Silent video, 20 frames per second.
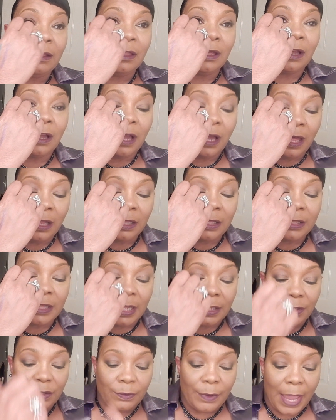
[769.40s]
the color
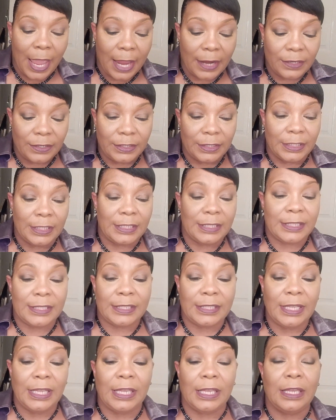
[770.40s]
that you actually
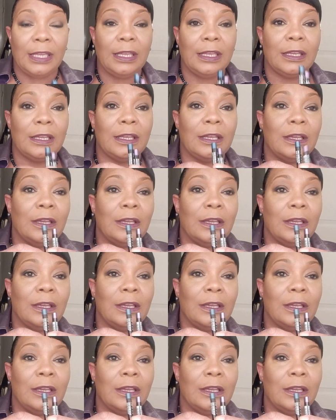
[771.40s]
see